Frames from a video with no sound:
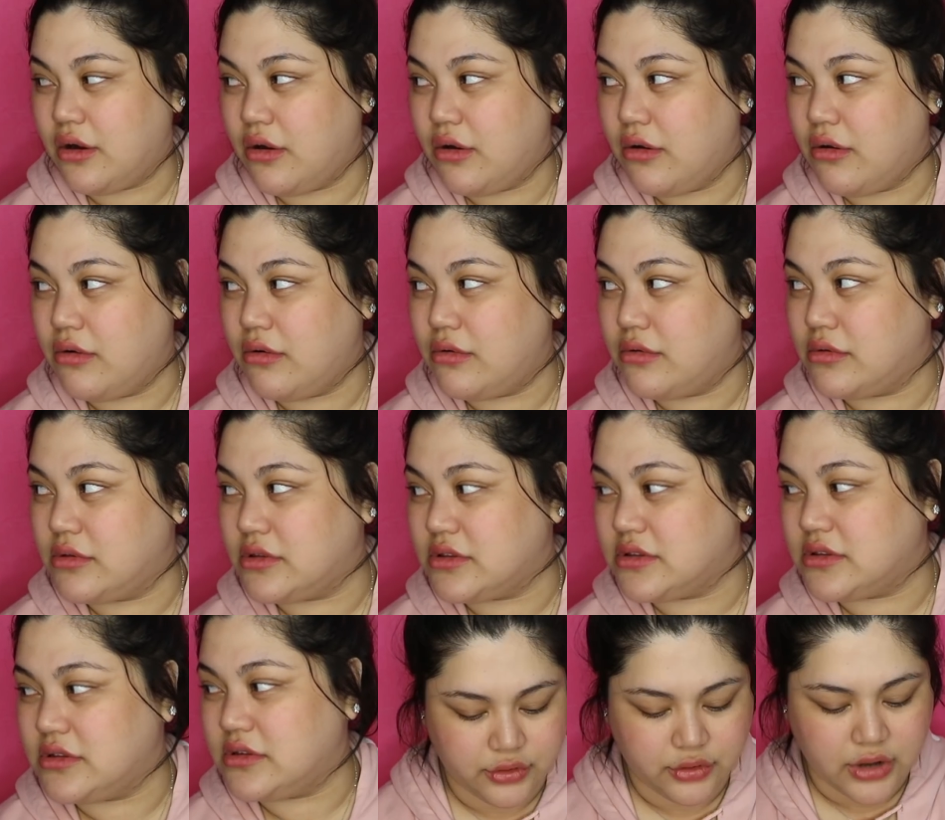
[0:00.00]

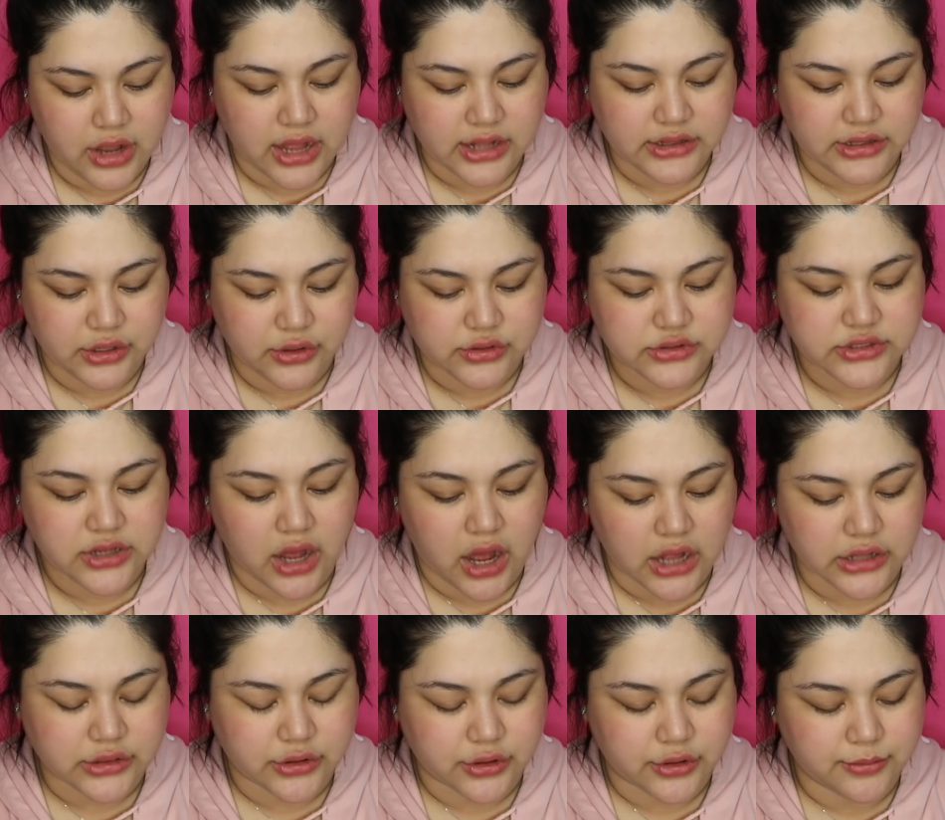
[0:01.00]
cold. Do not use
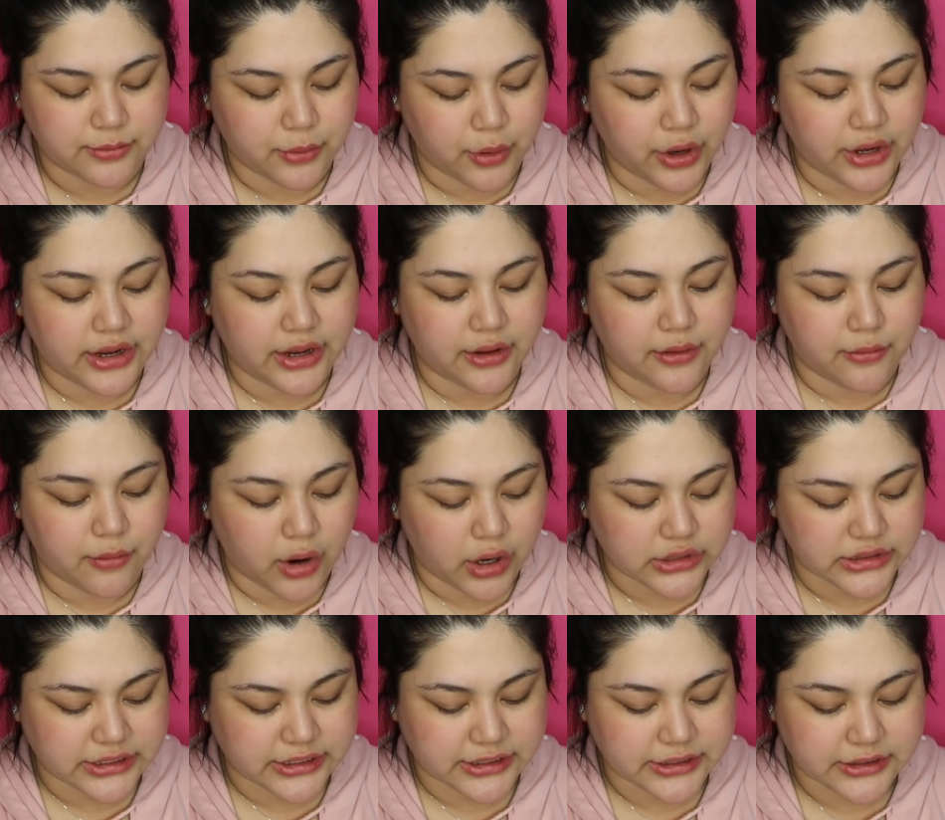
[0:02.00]
hot or boiling
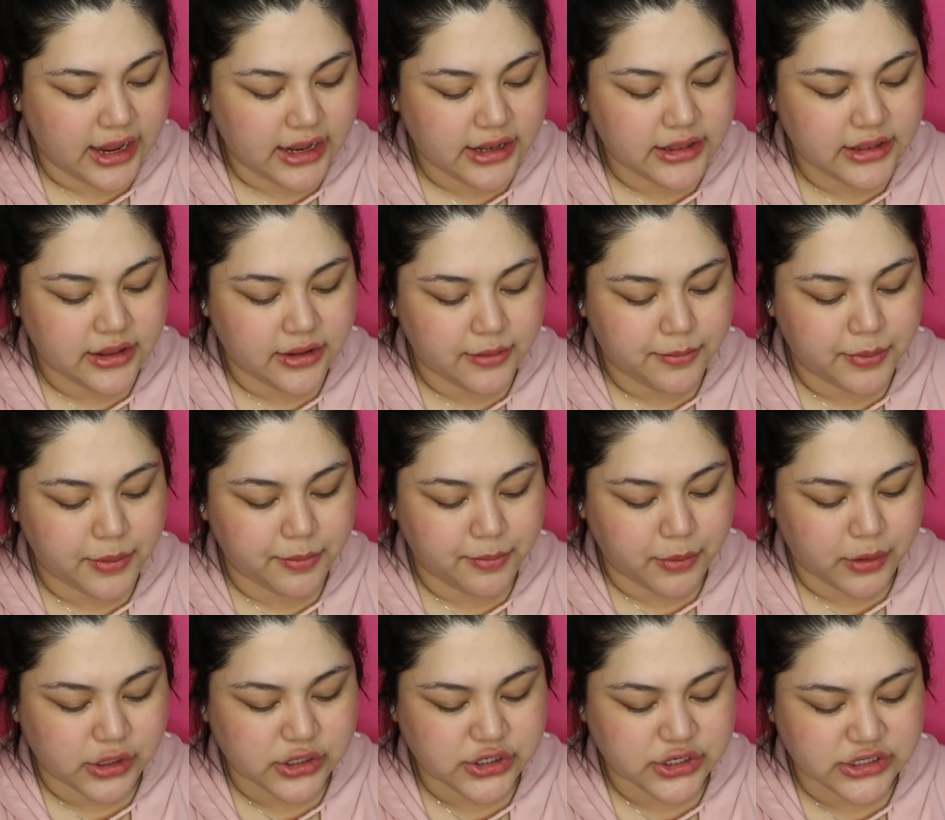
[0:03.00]
water in the
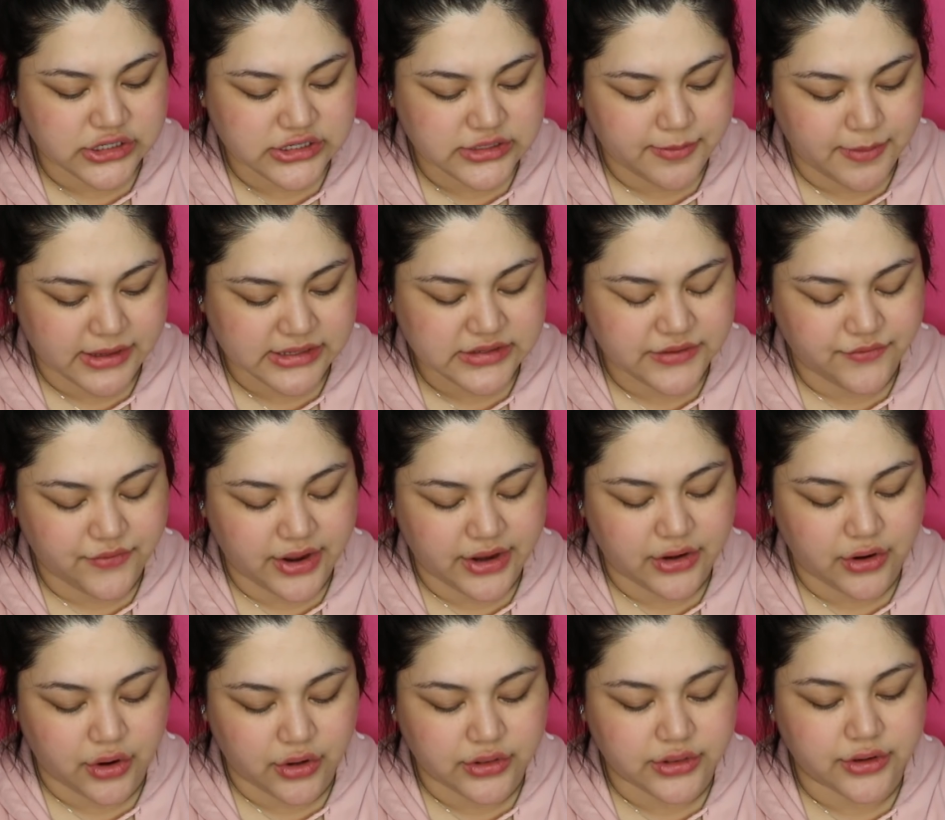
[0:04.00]
proportions
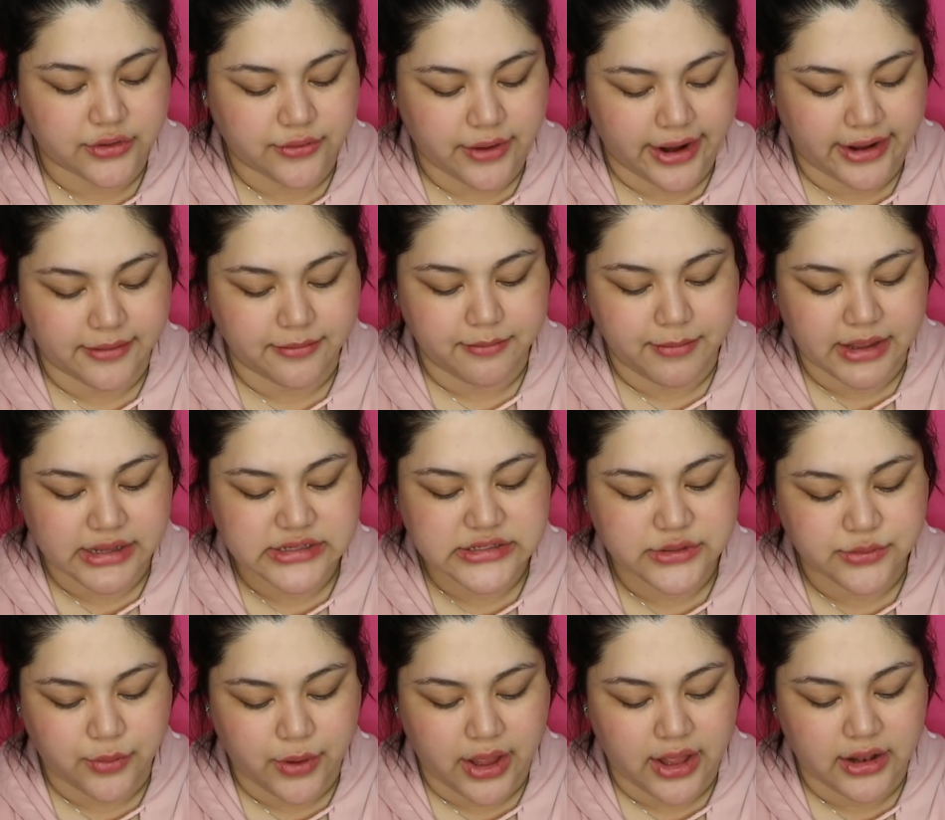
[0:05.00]
specified on the right.
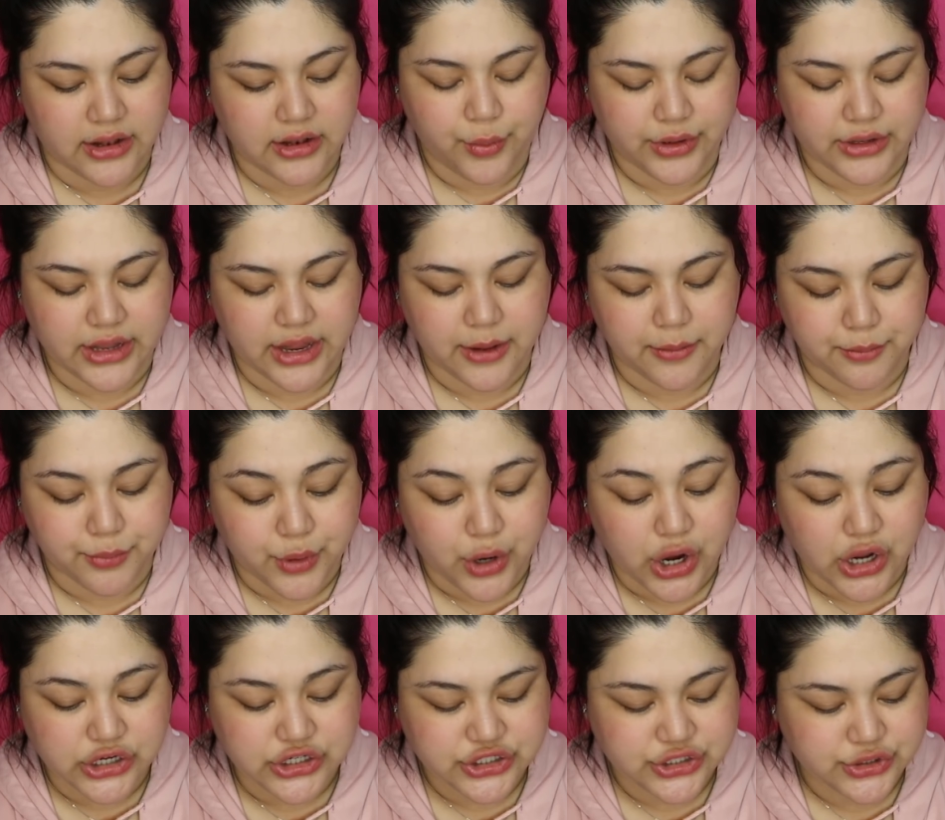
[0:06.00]
Mix well with a
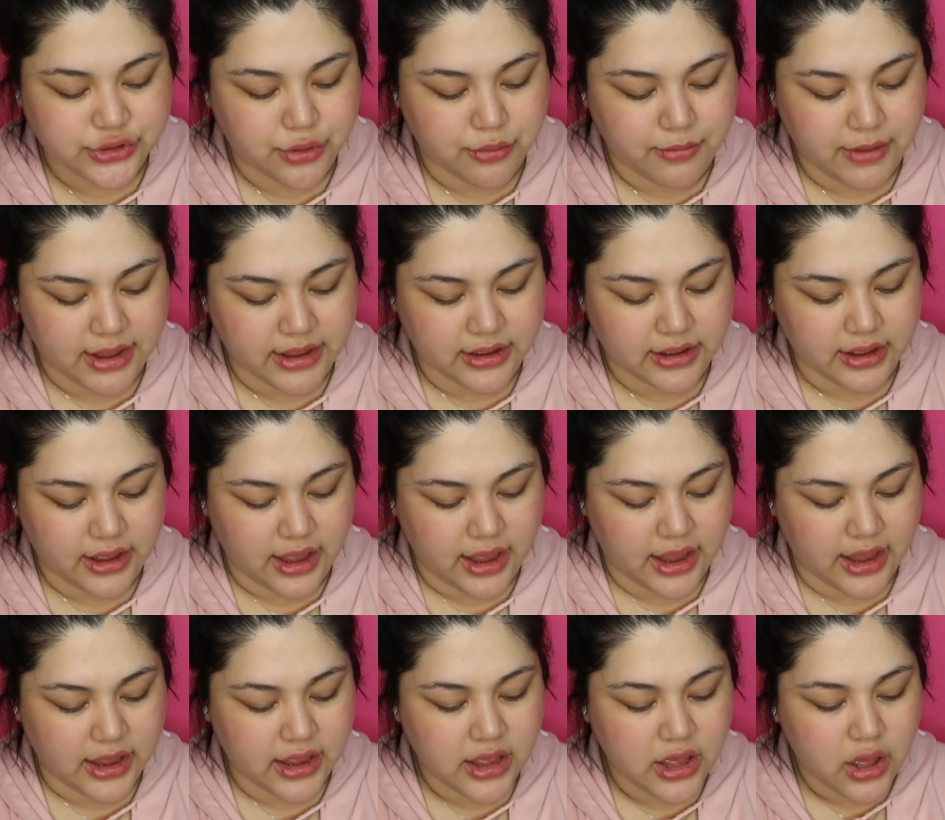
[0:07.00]
brush to make
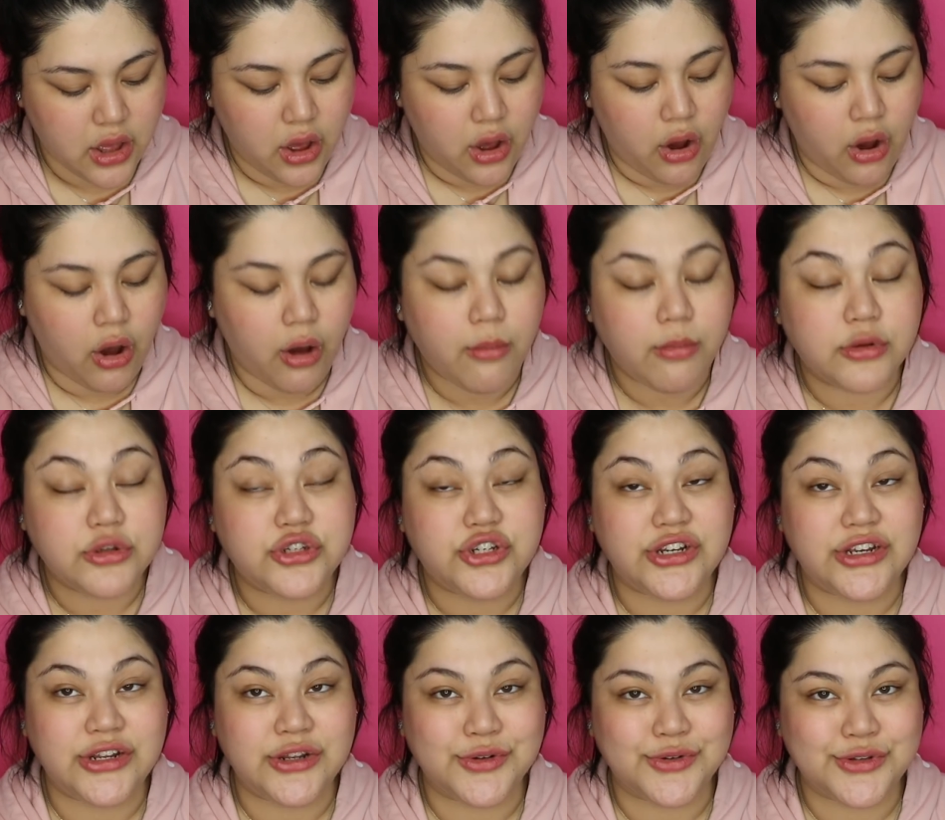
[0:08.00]
a
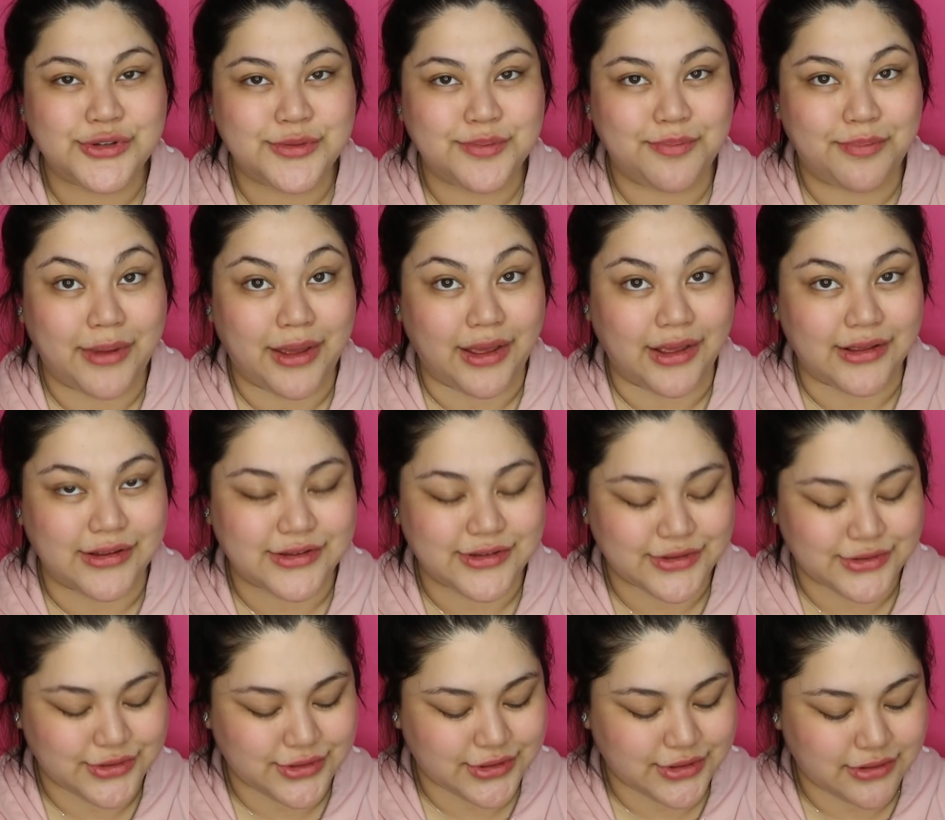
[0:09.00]
homogeneous
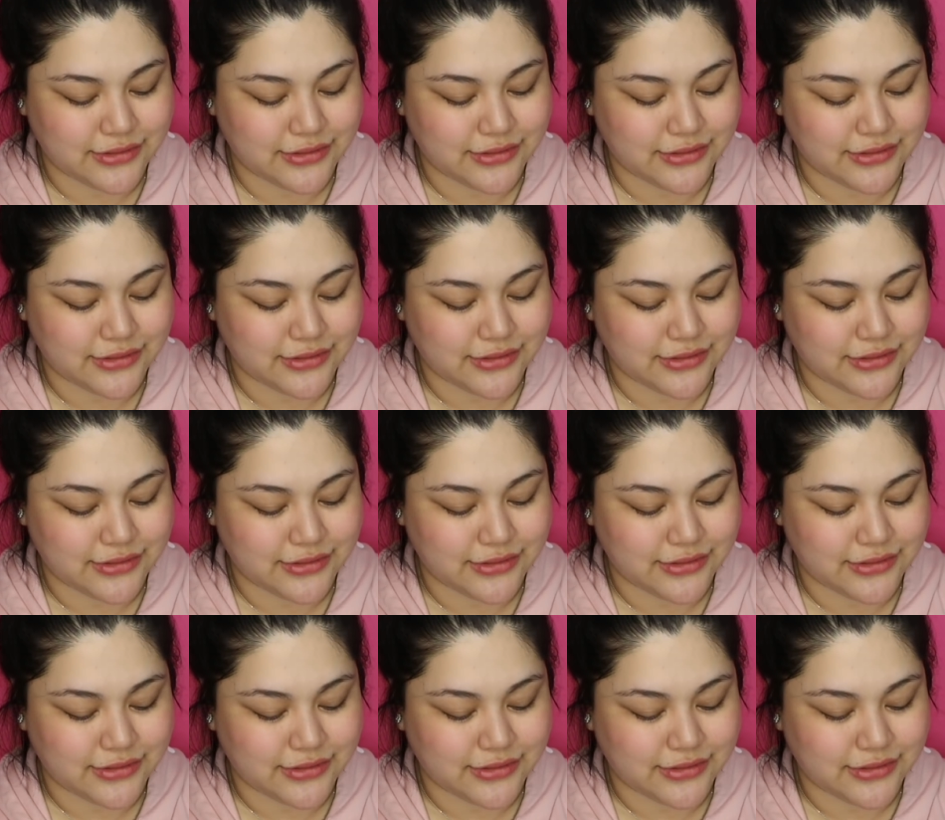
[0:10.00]
paste.